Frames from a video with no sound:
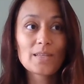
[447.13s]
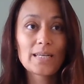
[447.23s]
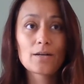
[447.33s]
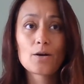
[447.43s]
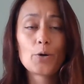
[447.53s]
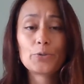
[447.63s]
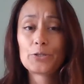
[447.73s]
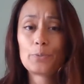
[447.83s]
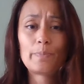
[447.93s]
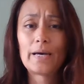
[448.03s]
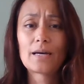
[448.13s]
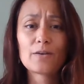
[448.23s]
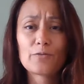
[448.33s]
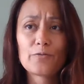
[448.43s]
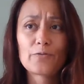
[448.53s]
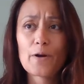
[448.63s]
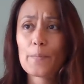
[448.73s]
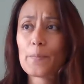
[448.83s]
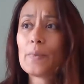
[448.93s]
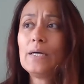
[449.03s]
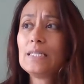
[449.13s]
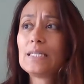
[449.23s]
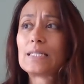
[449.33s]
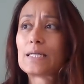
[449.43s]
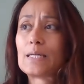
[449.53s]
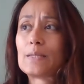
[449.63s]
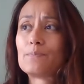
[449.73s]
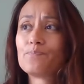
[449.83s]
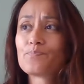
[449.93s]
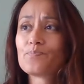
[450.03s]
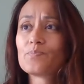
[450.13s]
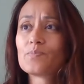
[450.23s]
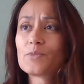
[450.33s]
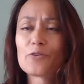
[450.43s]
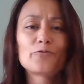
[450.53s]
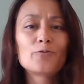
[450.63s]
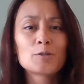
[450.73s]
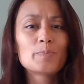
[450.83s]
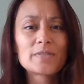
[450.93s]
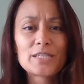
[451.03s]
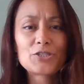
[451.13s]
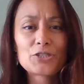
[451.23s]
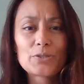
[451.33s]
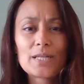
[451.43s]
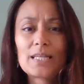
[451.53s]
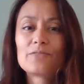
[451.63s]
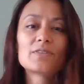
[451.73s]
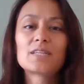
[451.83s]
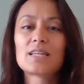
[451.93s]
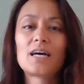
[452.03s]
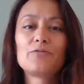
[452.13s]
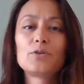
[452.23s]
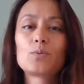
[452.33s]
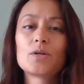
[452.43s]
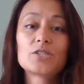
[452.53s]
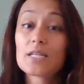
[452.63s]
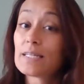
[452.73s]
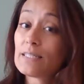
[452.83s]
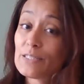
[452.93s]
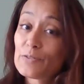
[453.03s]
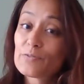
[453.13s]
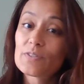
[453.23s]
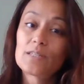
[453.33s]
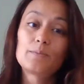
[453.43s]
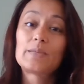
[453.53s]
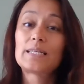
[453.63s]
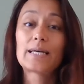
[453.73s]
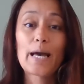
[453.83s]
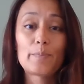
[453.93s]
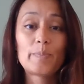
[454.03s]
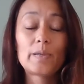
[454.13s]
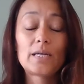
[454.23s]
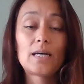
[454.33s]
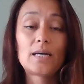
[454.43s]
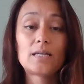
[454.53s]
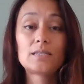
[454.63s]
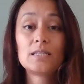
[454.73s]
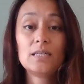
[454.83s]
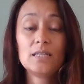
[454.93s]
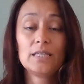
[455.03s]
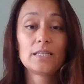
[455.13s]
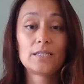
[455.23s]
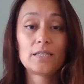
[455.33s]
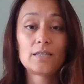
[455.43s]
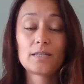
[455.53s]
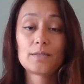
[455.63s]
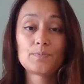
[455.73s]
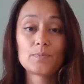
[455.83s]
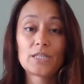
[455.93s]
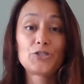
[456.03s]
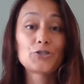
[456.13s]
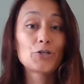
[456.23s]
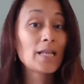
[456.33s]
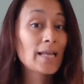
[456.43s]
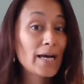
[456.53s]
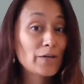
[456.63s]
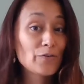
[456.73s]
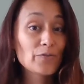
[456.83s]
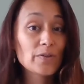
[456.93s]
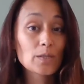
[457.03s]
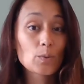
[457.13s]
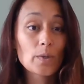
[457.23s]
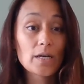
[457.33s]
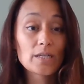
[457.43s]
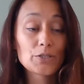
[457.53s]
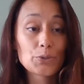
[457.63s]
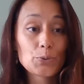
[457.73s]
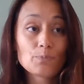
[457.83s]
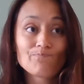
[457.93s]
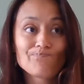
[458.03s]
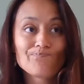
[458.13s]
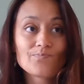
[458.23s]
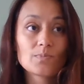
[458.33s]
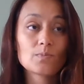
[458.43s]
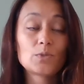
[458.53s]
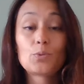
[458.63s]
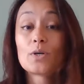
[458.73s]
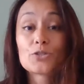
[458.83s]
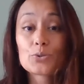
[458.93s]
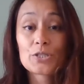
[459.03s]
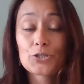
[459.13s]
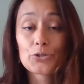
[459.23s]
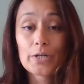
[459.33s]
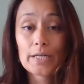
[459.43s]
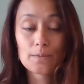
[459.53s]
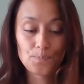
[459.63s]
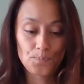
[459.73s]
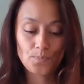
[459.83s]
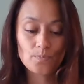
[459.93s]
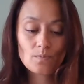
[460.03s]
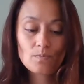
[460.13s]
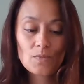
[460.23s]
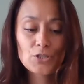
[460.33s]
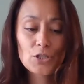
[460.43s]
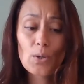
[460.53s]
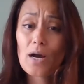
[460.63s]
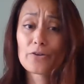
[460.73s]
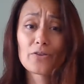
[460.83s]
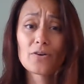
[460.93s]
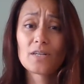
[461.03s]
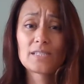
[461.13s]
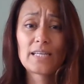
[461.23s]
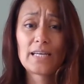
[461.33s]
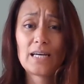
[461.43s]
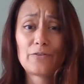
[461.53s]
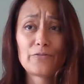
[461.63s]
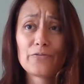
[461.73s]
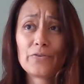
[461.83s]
that are holding you back from um, your fullest potential and living the life you want to live and being happy and enjoy life in a way you want to enjoy it. So our thoughts have